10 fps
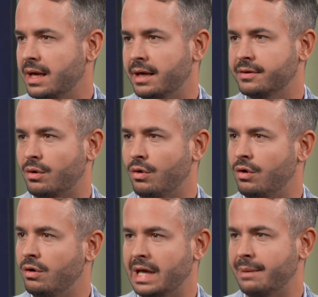and
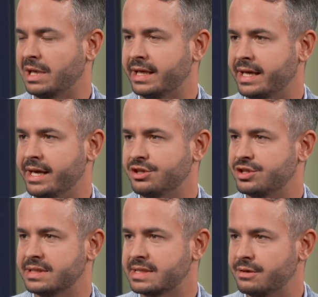all
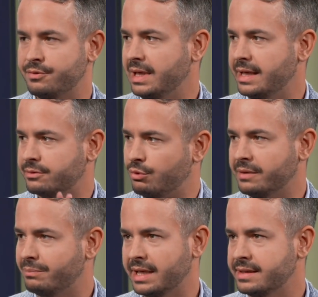applications really at
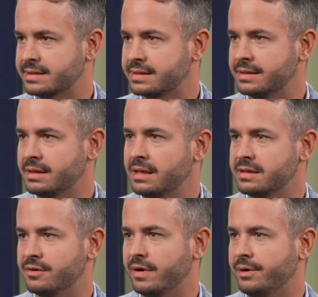one place.
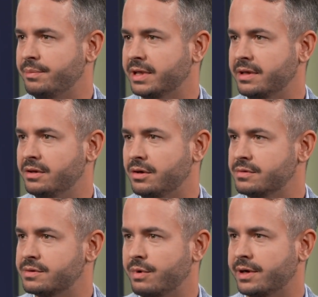So everybody
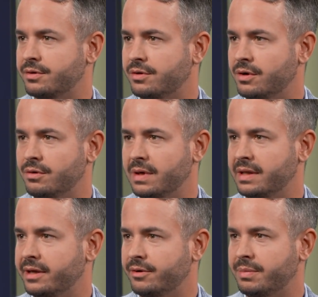knows where to go
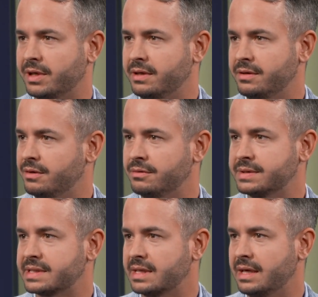and everybody
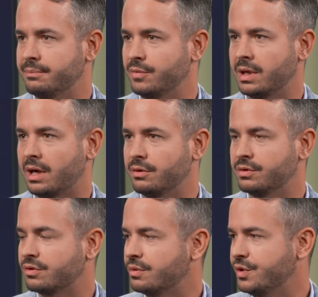knows how
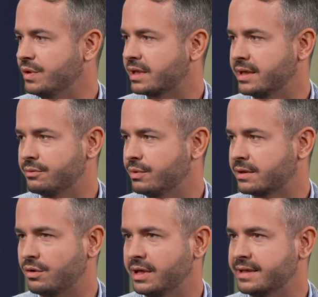to communicate with
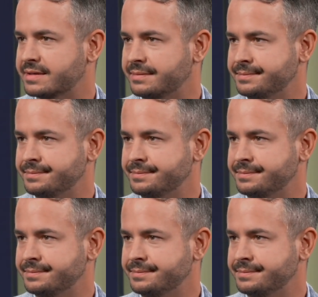colleagues.